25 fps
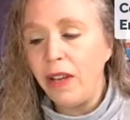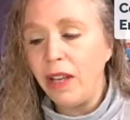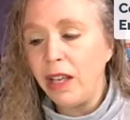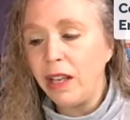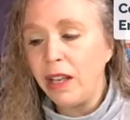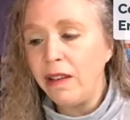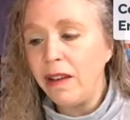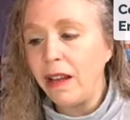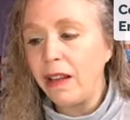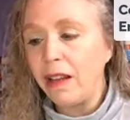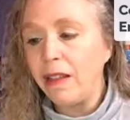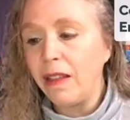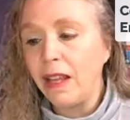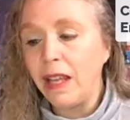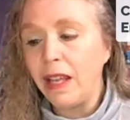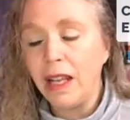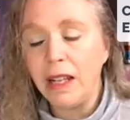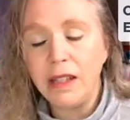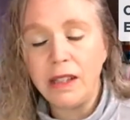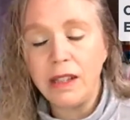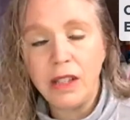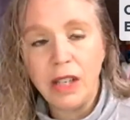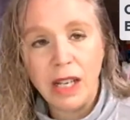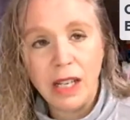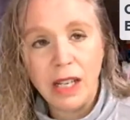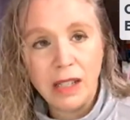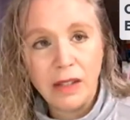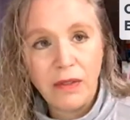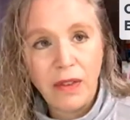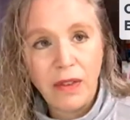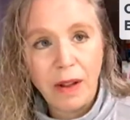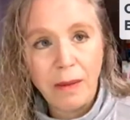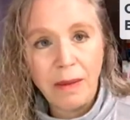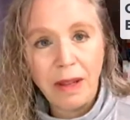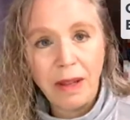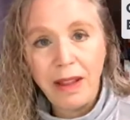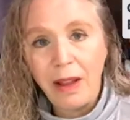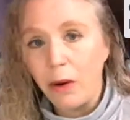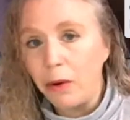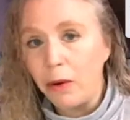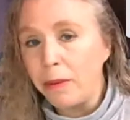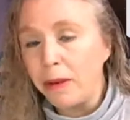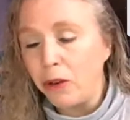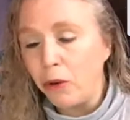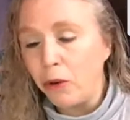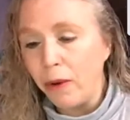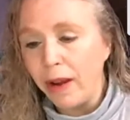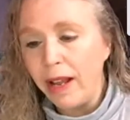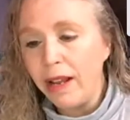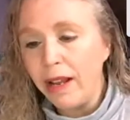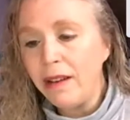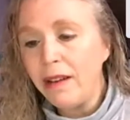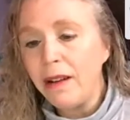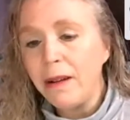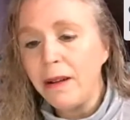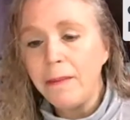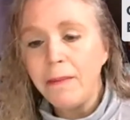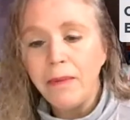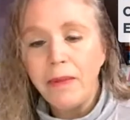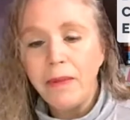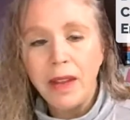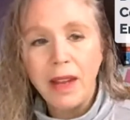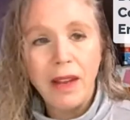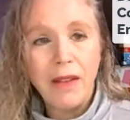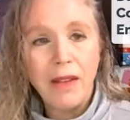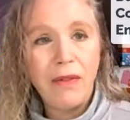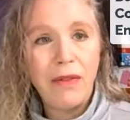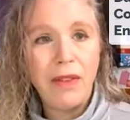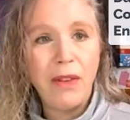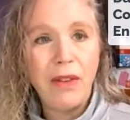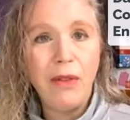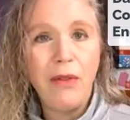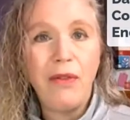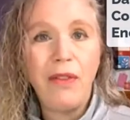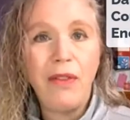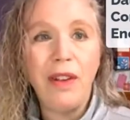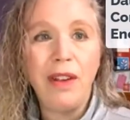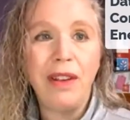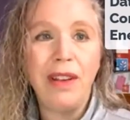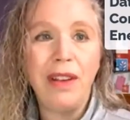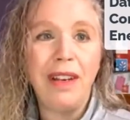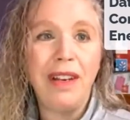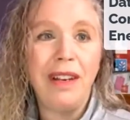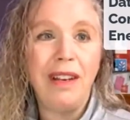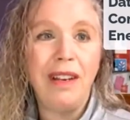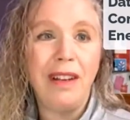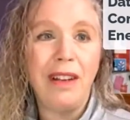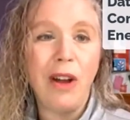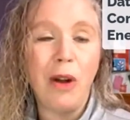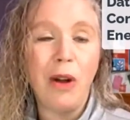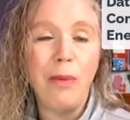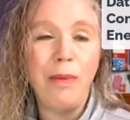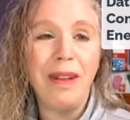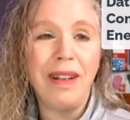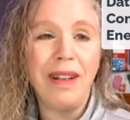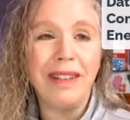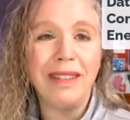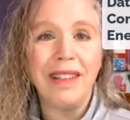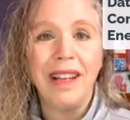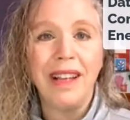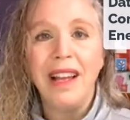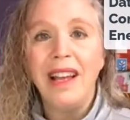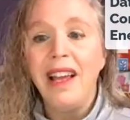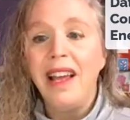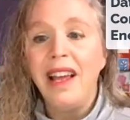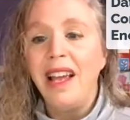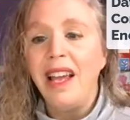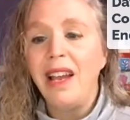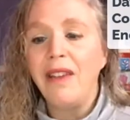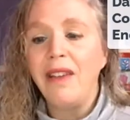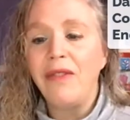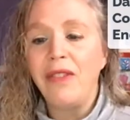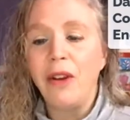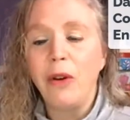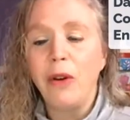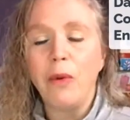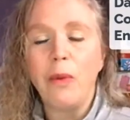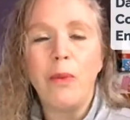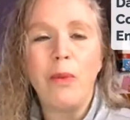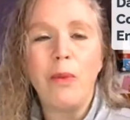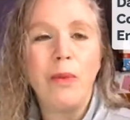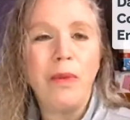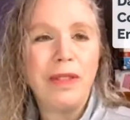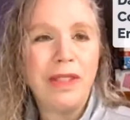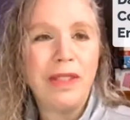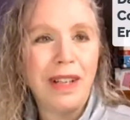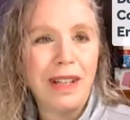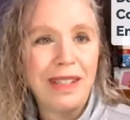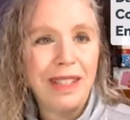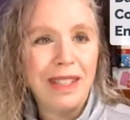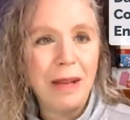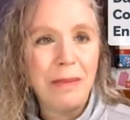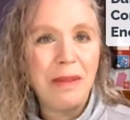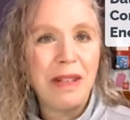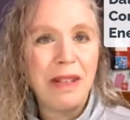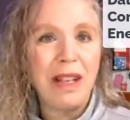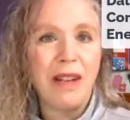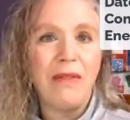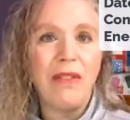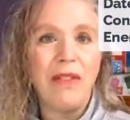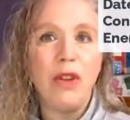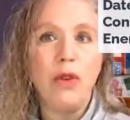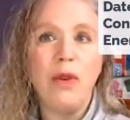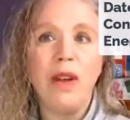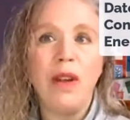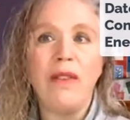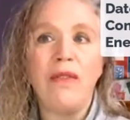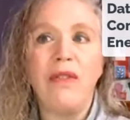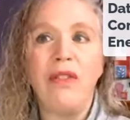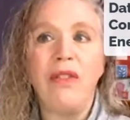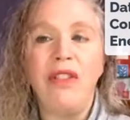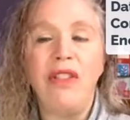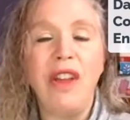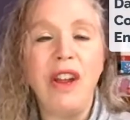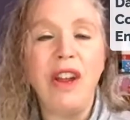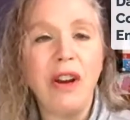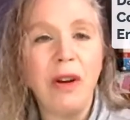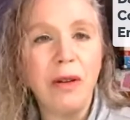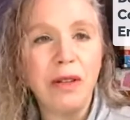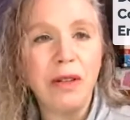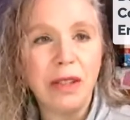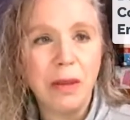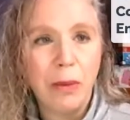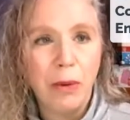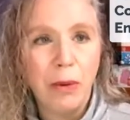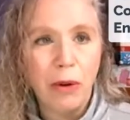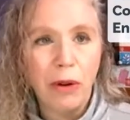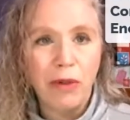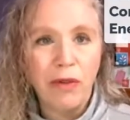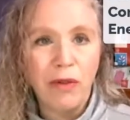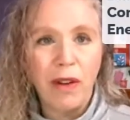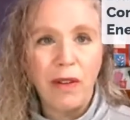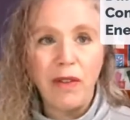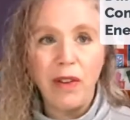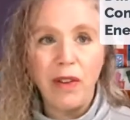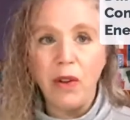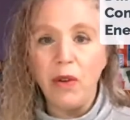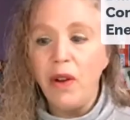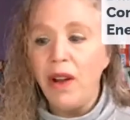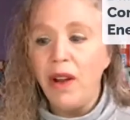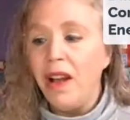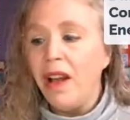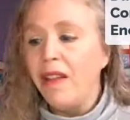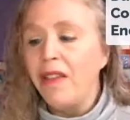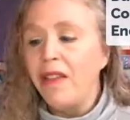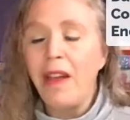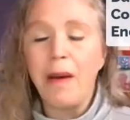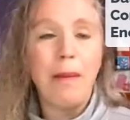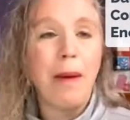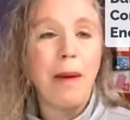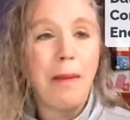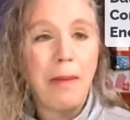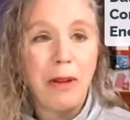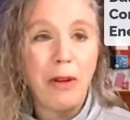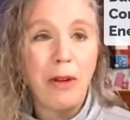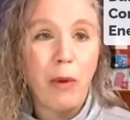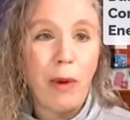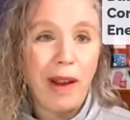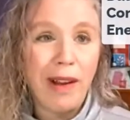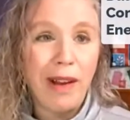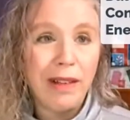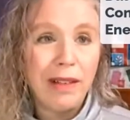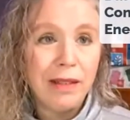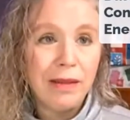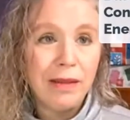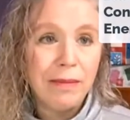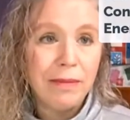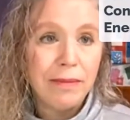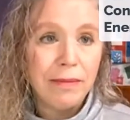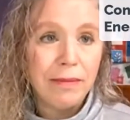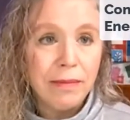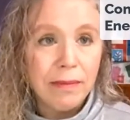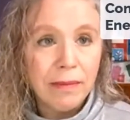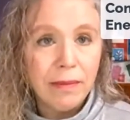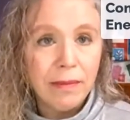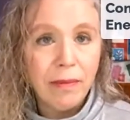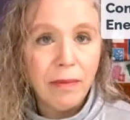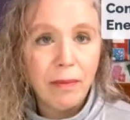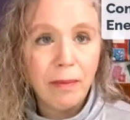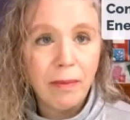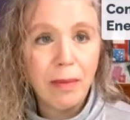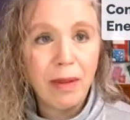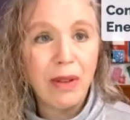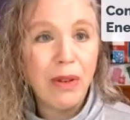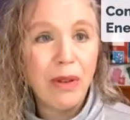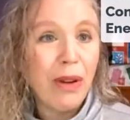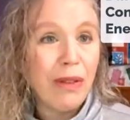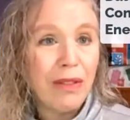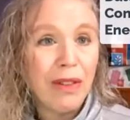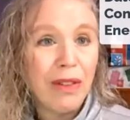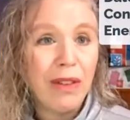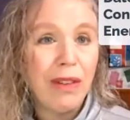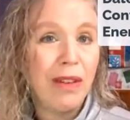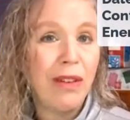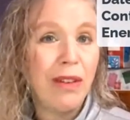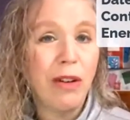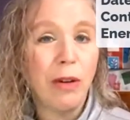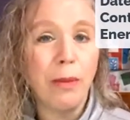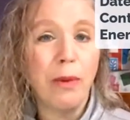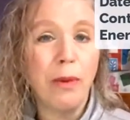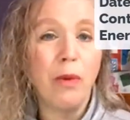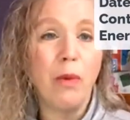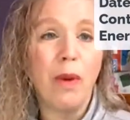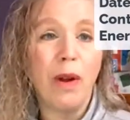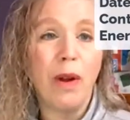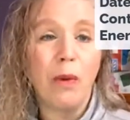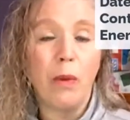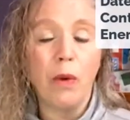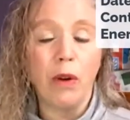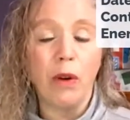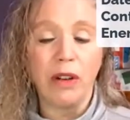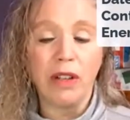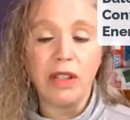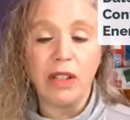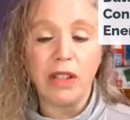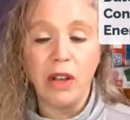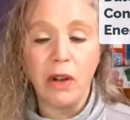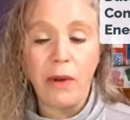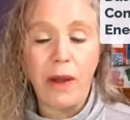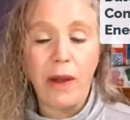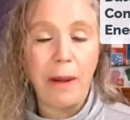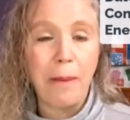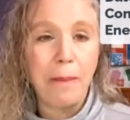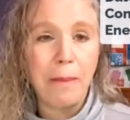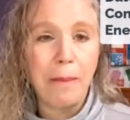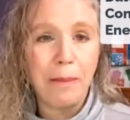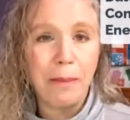can take the kids to his family, that would be grand. If you feel you need to go, because if they're accepting of you, if they're supportive of you, that might be great. But you have to determine what works, okay?